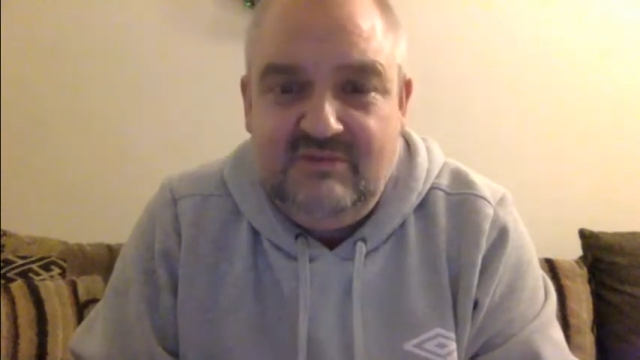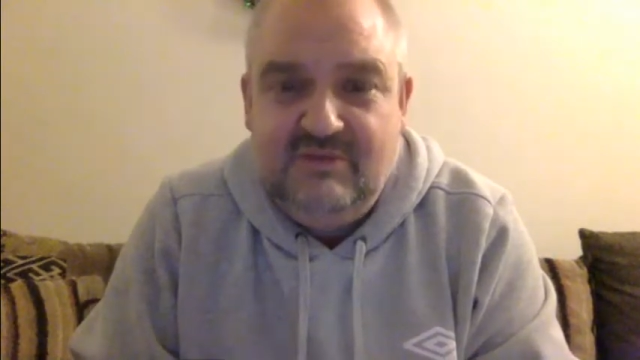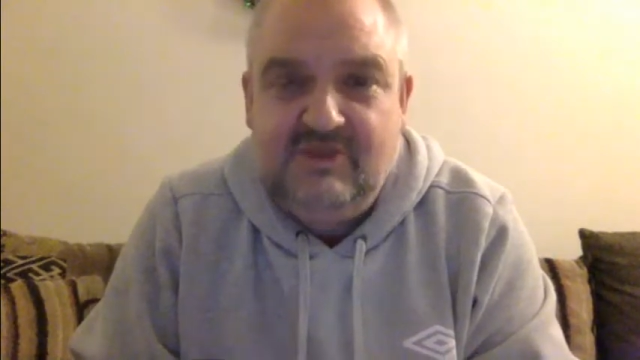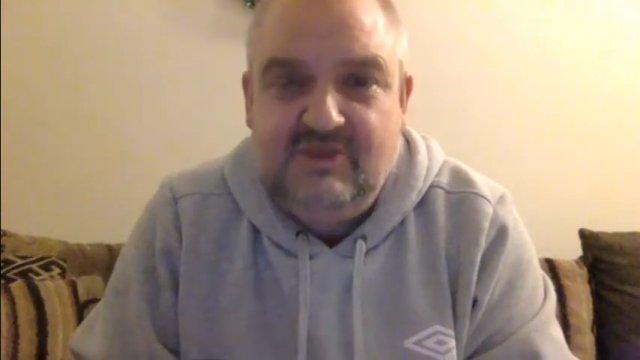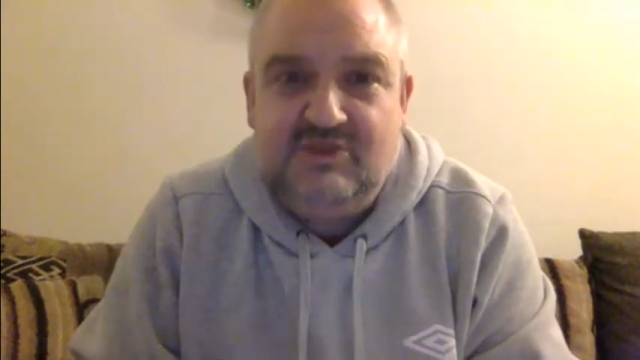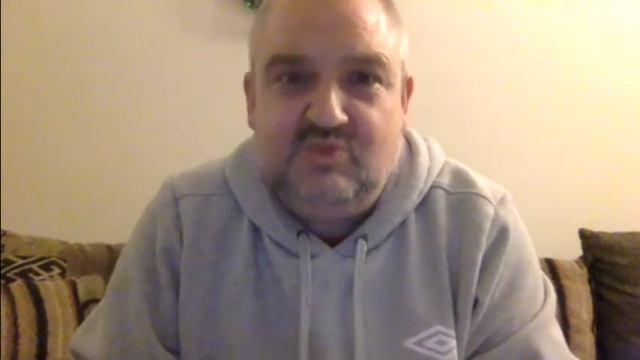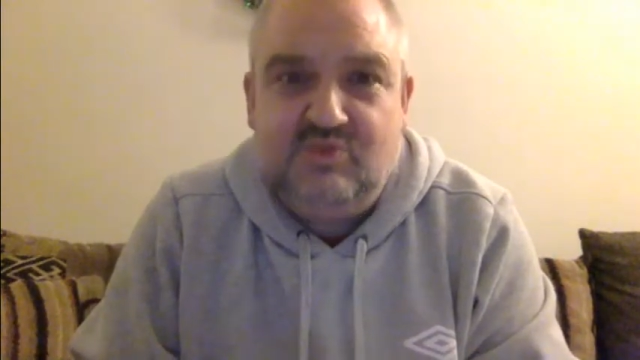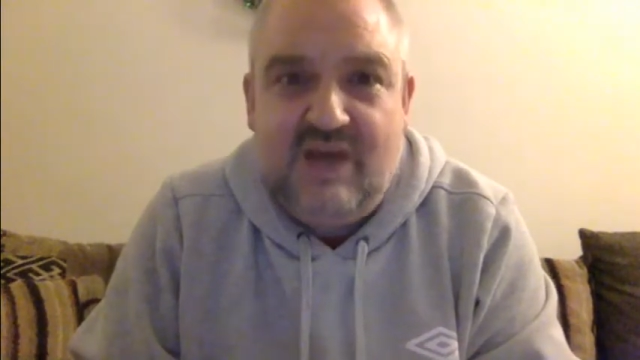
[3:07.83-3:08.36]

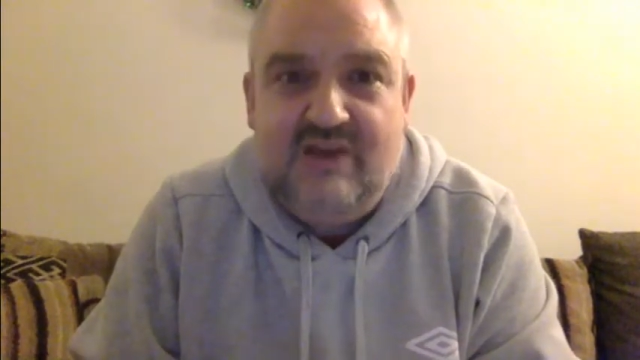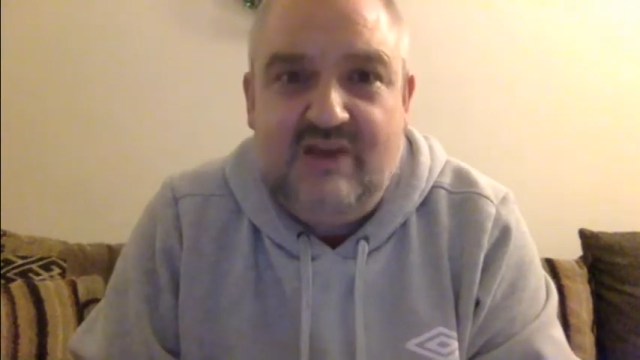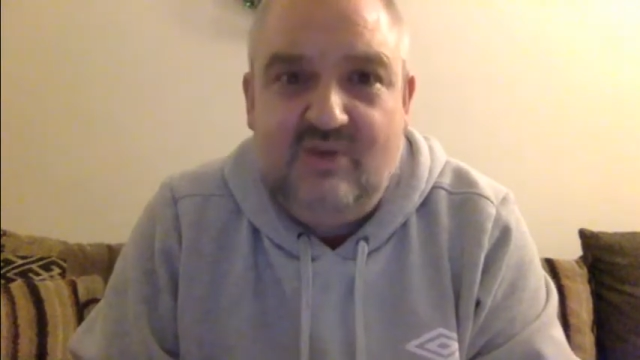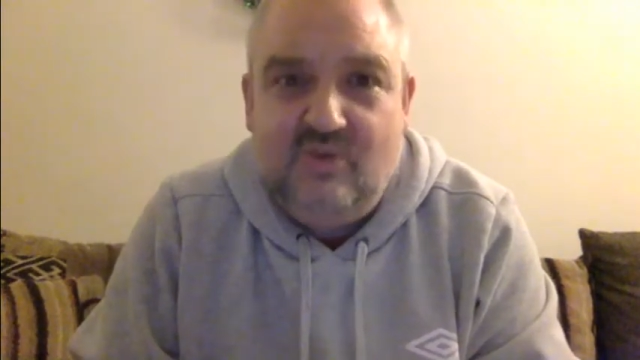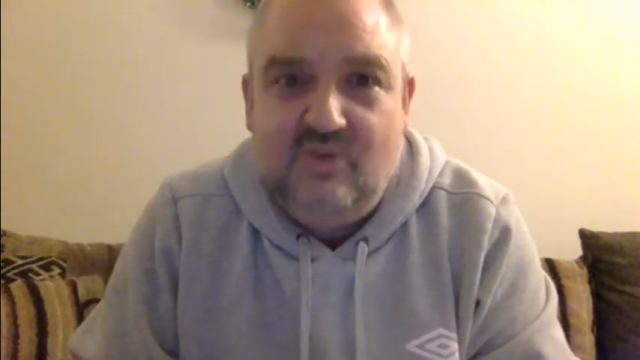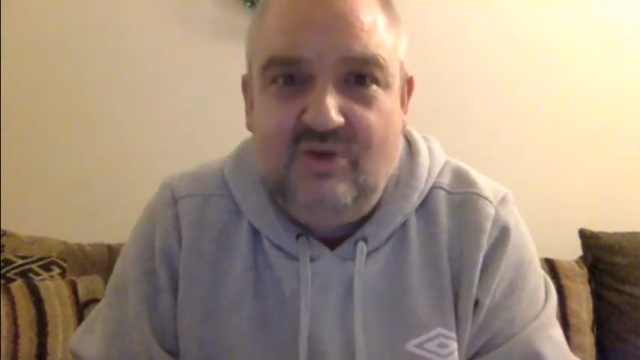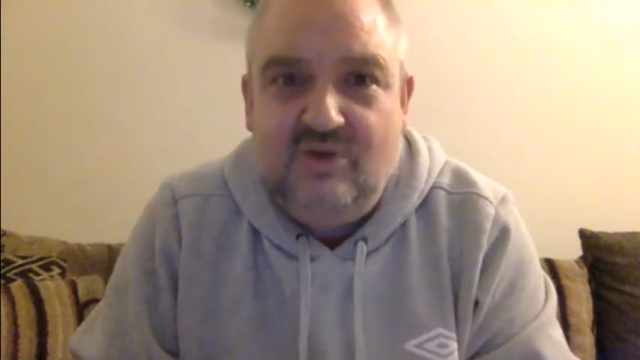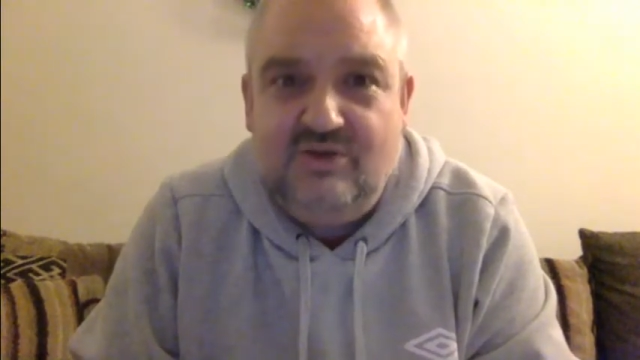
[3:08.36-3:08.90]
because we're the
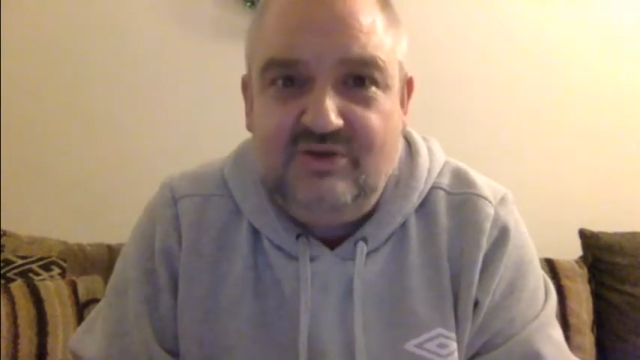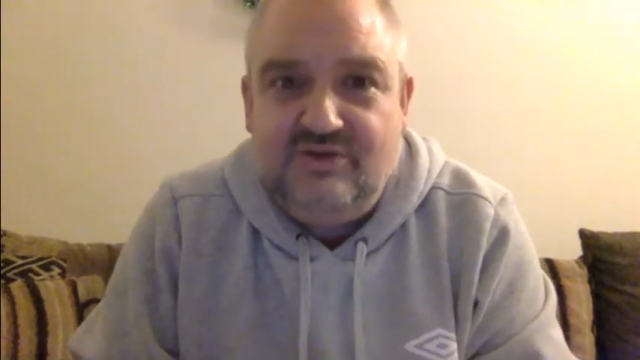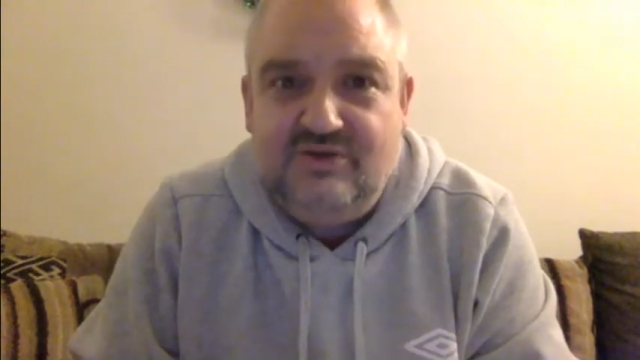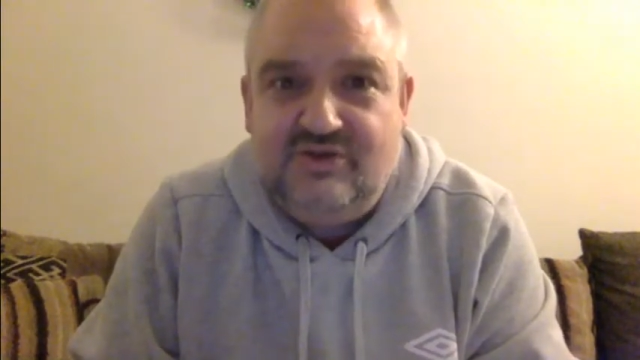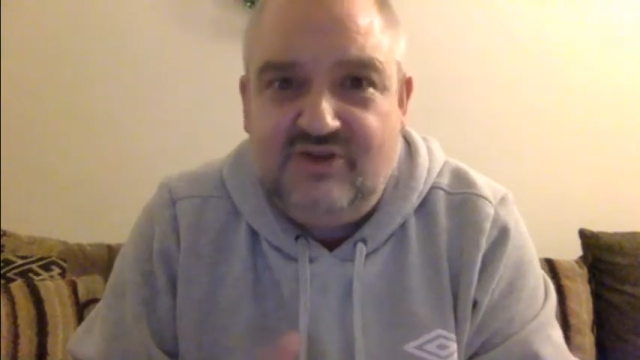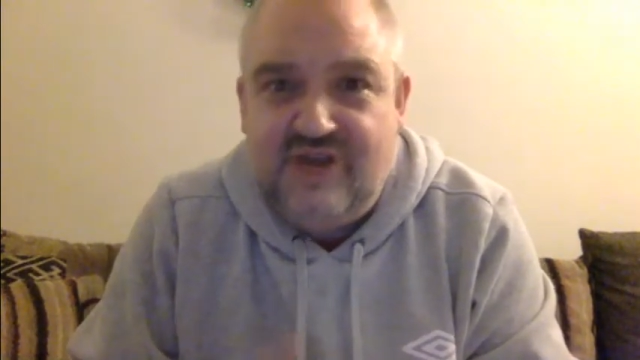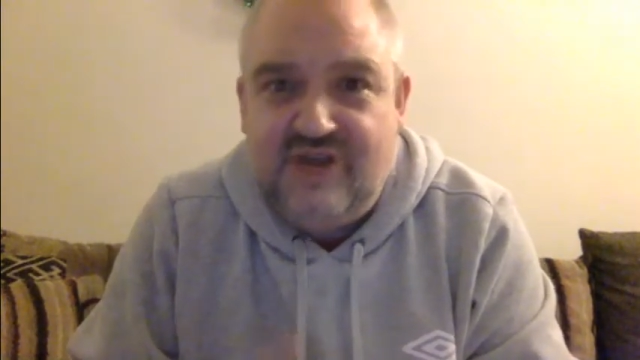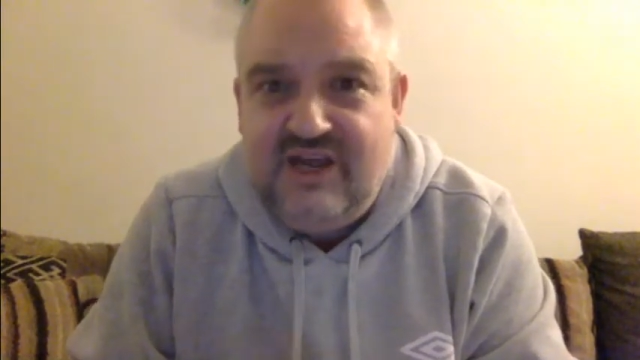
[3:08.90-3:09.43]
ones
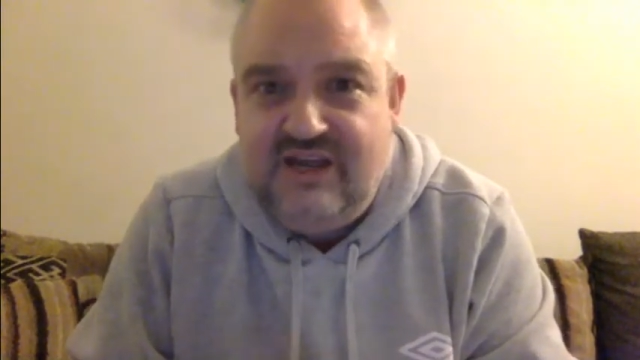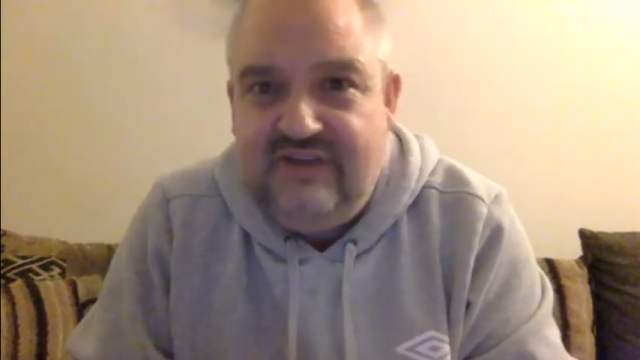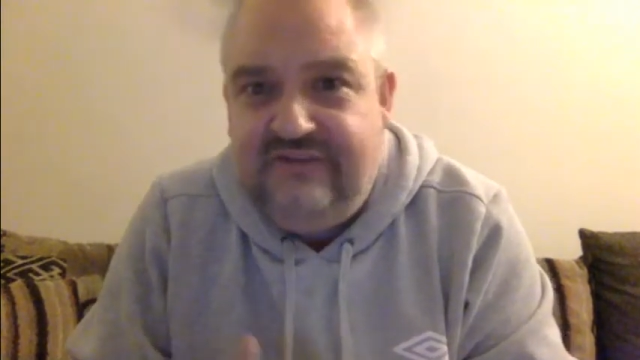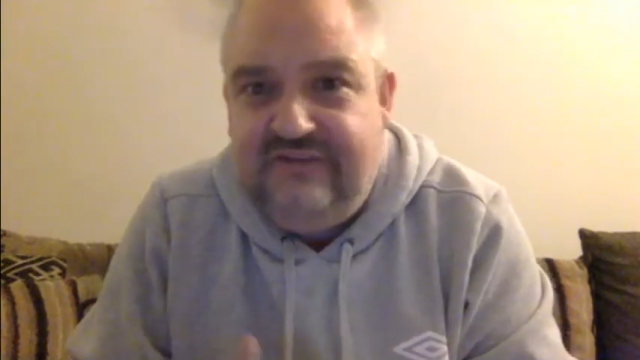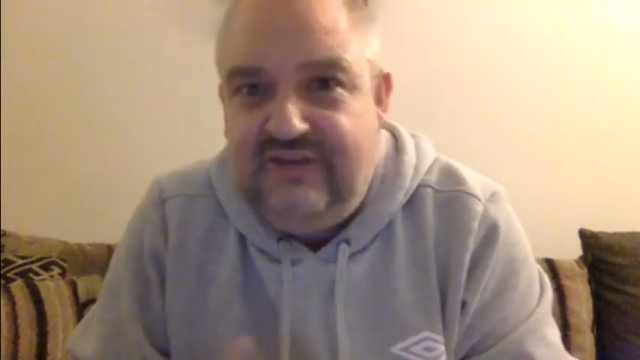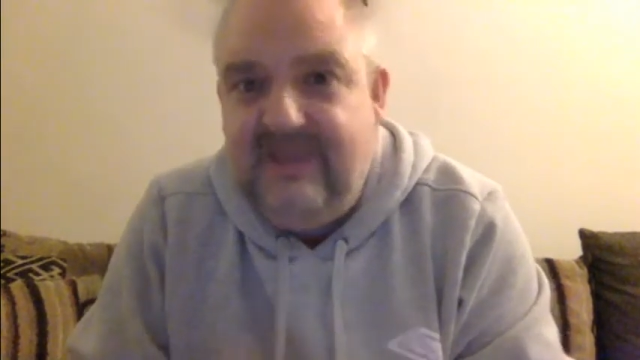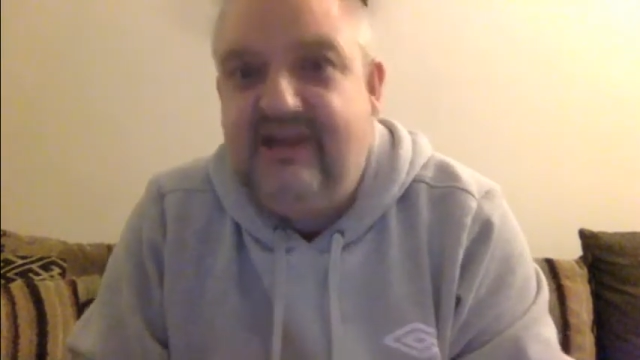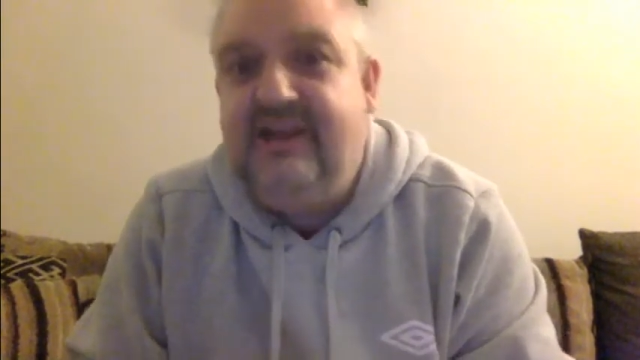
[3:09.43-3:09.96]
creating the
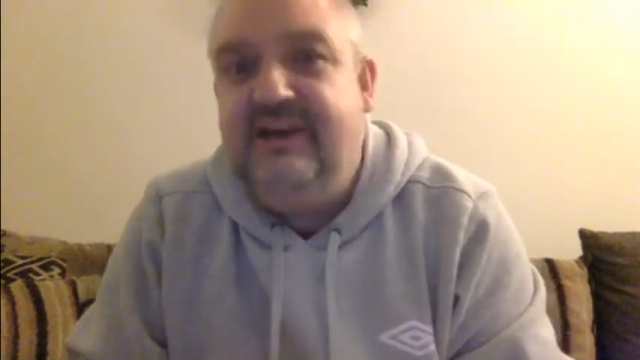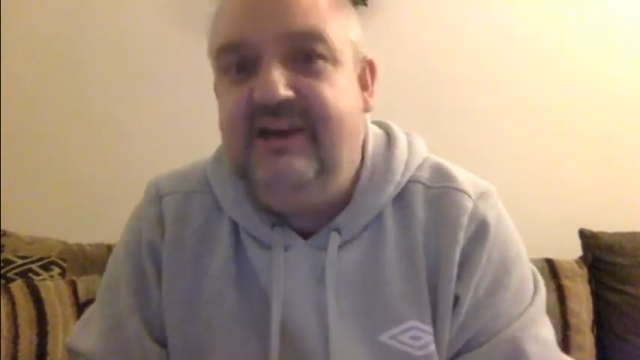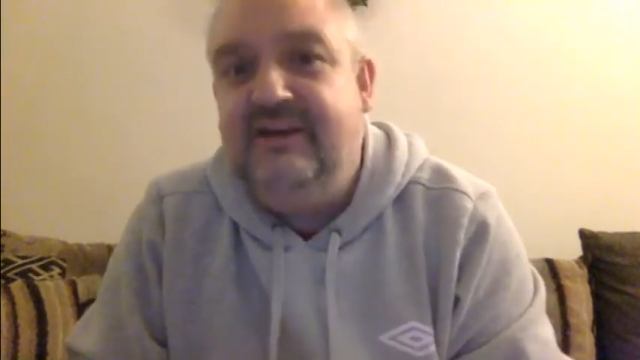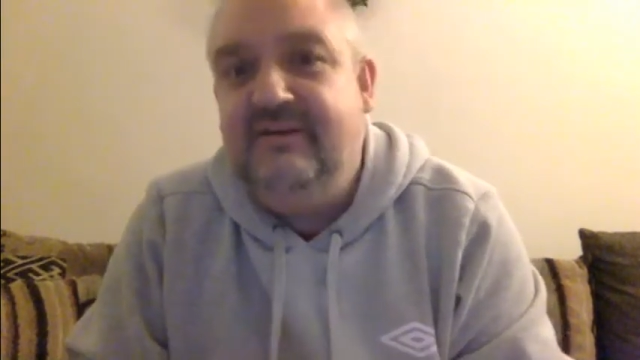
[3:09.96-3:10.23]
feeling.